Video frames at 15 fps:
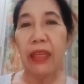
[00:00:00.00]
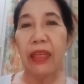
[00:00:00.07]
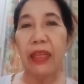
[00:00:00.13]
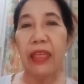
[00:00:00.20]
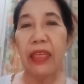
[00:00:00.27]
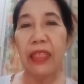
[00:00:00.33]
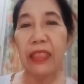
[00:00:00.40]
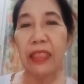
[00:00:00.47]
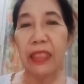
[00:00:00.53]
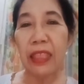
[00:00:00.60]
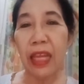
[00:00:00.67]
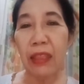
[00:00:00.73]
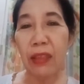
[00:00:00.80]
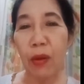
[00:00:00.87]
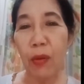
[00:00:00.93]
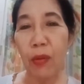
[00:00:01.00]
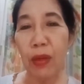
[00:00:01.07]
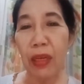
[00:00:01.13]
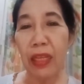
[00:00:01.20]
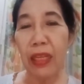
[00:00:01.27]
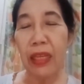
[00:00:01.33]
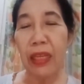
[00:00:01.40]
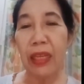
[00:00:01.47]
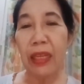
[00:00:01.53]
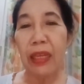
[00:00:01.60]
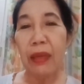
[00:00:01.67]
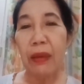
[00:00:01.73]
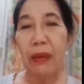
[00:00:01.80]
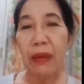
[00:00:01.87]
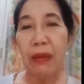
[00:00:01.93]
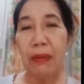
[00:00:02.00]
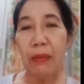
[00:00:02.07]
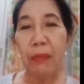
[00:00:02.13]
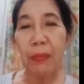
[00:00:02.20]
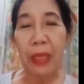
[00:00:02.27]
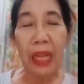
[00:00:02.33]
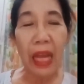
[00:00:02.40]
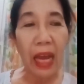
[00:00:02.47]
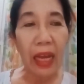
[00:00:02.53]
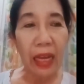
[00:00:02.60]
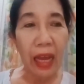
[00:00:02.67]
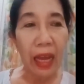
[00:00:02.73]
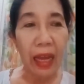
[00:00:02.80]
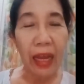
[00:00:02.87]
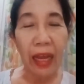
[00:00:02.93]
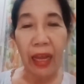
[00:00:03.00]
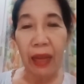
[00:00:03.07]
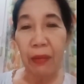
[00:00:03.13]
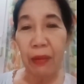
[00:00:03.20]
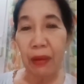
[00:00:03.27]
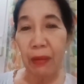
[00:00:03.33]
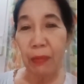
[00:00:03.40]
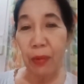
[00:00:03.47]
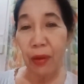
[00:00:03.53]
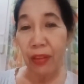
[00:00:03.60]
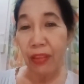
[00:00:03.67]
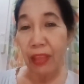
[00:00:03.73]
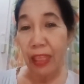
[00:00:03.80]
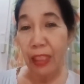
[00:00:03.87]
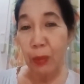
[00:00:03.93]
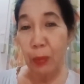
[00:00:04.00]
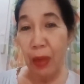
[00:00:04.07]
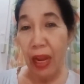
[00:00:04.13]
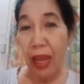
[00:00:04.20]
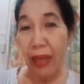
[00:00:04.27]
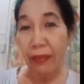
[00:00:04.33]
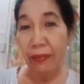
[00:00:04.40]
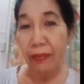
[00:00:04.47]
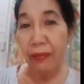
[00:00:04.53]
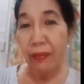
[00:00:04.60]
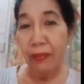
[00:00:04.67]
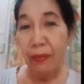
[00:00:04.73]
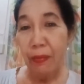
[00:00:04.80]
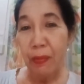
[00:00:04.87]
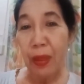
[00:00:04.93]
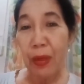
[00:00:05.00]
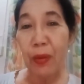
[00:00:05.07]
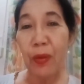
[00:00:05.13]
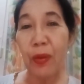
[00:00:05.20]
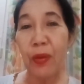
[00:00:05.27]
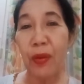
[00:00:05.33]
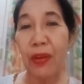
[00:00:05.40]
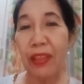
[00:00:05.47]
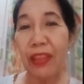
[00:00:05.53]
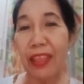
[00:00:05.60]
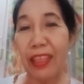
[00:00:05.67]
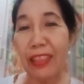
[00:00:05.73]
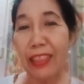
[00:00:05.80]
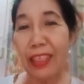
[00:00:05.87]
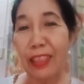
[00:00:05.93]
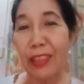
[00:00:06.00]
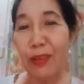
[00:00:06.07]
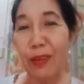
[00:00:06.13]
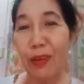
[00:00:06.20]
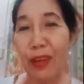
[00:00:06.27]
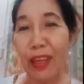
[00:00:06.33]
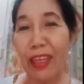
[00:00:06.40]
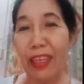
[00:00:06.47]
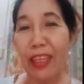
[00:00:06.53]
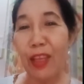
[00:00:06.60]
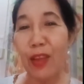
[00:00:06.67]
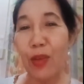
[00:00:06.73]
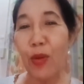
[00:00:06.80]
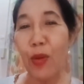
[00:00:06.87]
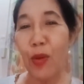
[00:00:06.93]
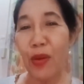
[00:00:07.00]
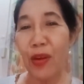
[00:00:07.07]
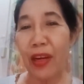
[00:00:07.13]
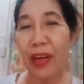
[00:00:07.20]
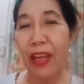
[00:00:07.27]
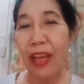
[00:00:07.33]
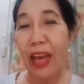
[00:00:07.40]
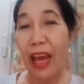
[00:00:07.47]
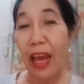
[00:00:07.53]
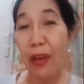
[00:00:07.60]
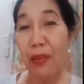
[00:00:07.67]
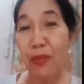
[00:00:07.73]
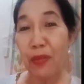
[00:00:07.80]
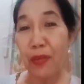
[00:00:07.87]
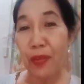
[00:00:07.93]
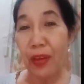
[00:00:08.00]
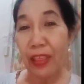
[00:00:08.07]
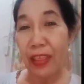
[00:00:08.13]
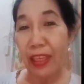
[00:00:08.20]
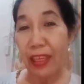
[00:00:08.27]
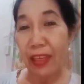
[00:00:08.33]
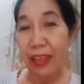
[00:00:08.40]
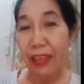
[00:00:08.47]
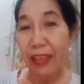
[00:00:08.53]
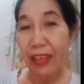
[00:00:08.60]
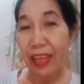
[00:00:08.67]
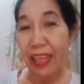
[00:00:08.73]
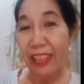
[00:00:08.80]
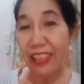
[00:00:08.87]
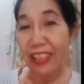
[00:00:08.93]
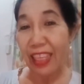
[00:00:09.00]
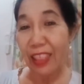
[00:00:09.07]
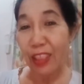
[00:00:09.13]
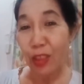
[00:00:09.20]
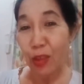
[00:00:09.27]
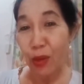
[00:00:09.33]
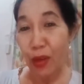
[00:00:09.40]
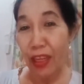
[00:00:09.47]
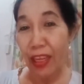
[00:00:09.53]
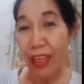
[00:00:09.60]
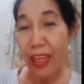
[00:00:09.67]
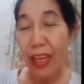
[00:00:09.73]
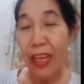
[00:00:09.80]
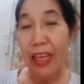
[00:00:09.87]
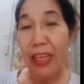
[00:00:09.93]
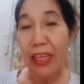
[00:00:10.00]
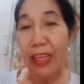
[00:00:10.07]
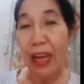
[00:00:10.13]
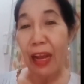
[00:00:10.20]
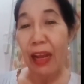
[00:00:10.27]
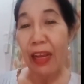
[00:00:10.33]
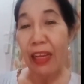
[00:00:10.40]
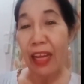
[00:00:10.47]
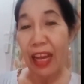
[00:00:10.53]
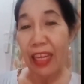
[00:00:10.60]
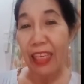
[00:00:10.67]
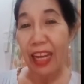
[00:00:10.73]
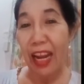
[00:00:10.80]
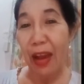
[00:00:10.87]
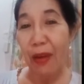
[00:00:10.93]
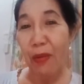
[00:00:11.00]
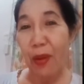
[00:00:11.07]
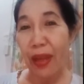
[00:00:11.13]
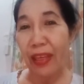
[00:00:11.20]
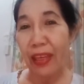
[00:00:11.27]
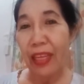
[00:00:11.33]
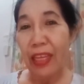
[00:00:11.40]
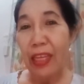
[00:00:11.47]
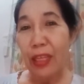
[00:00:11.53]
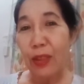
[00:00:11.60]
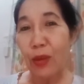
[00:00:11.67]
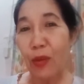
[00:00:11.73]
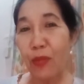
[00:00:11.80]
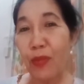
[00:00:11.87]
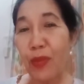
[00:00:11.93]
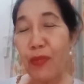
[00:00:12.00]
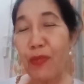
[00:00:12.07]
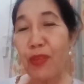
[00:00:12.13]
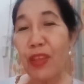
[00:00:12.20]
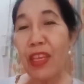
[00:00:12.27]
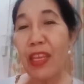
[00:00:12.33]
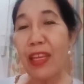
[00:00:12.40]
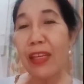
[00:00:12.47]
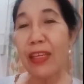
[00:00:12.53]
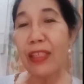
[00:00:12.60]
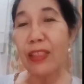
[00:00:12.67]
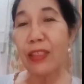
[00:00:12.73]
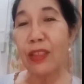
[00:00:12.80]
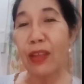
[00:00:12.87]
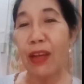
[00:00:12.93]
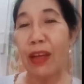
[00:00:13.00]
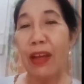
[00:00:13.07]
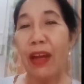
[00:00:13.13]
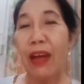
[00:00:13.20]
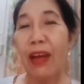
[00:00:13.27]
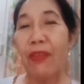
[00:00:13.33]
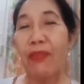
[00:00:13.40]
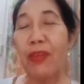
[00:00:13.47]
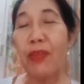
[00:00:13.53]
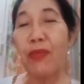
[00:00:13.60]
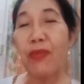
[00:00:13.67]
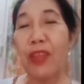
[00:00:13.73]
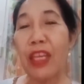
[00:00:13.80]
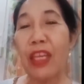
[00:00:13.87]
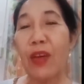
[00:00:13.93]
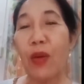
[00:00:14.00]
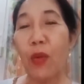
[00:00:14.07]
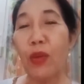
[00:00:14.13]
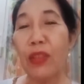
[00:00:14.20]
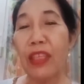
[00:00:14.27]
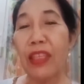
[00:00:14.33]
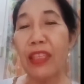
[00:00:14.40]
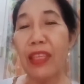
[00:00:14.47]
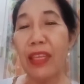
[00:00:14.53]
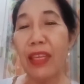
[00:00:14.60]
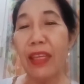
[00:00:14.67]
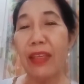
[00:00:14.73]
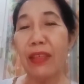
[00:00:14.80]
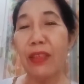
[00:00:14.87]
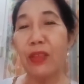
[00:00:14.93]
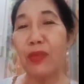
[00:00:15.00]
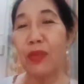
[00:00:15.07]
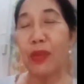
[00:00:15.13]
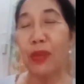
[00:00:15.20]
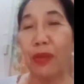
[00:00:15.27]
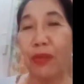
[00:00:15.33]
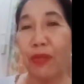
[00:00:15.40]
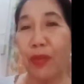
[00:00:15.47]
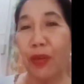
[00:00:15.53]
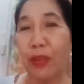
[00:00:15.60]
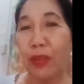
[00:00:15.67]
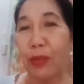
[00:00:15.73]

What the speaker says: it's not only pila ka birthdays pa lang, pero this is already your half a century nga kaadlawan. So 50 years, 50 golden years for to